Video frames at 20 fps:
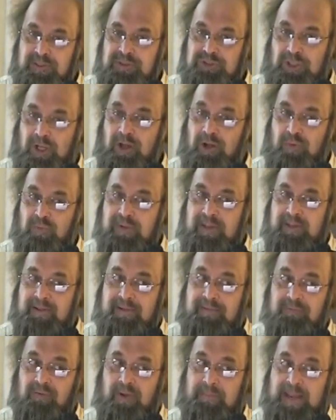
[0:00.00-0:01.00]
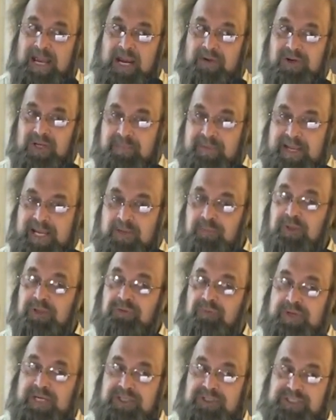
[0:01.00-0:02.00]
So, for a married man
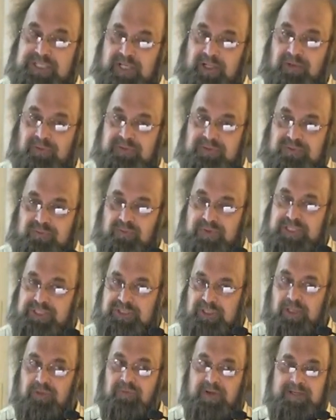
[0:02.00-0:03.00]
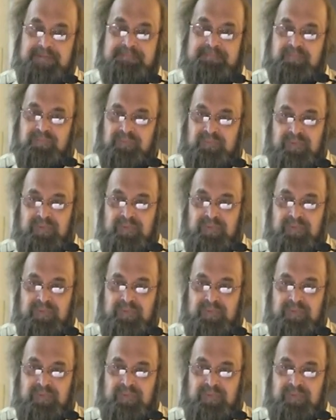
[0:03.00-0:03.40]
with three, chil three children,